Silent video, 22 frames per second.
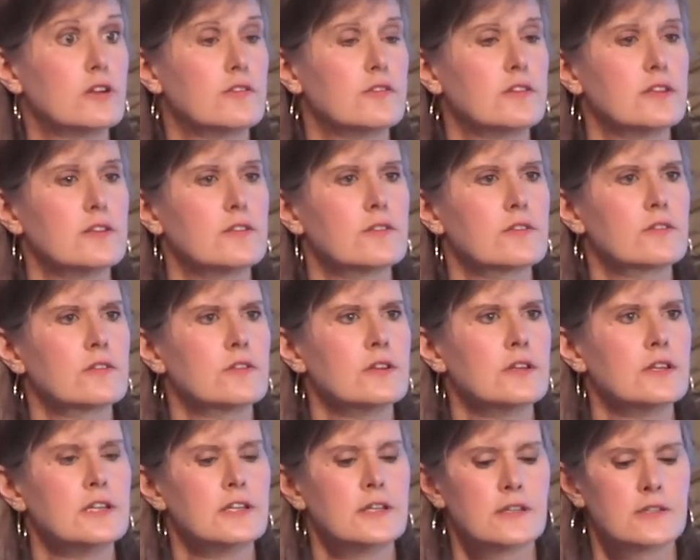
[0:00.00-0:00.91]
of
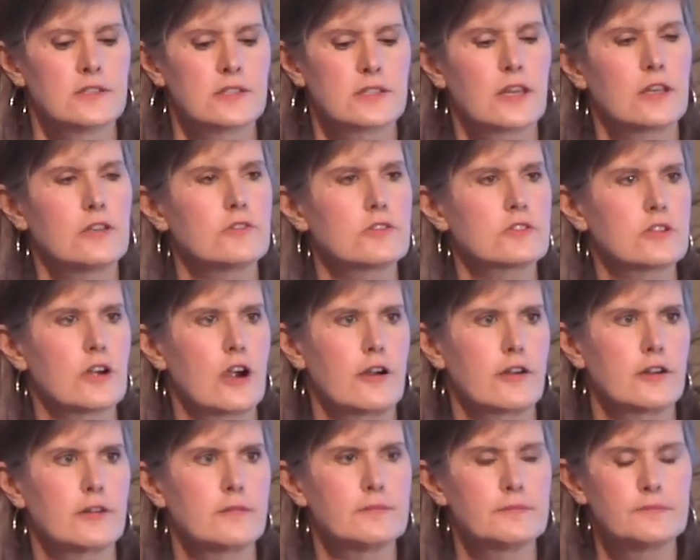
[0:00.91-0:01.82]
these to get you
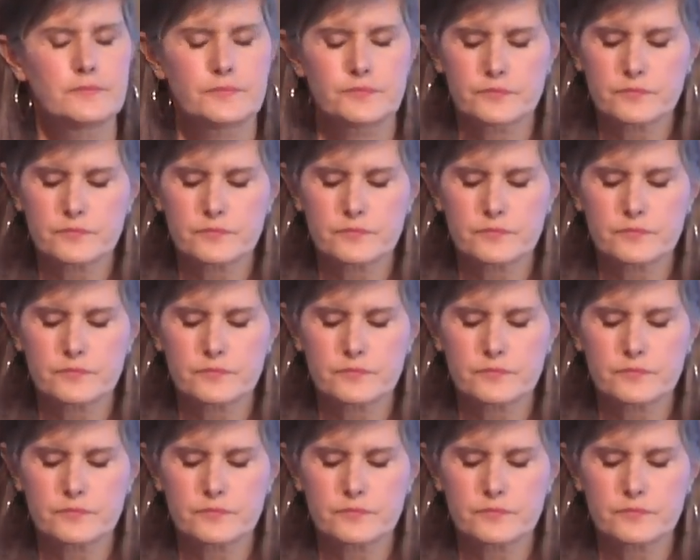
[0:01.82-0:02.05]
started.